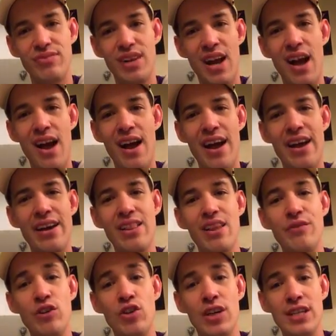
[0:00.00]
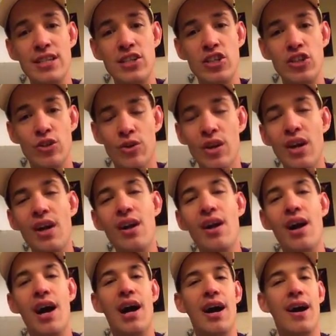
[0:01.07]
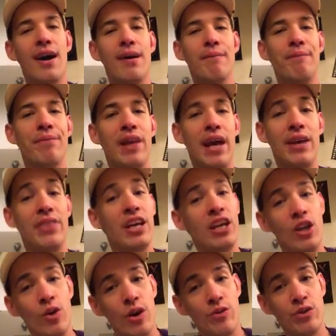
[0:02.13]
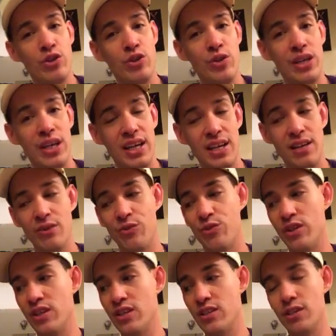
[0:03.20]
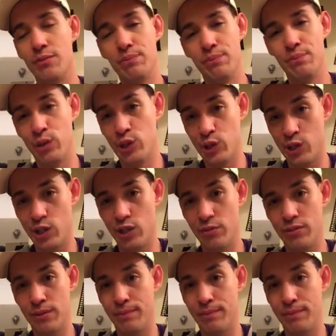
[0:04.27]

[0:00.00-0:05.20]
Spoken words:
Hi, I love you guys too. And thank you all for tuning in for this little blurb.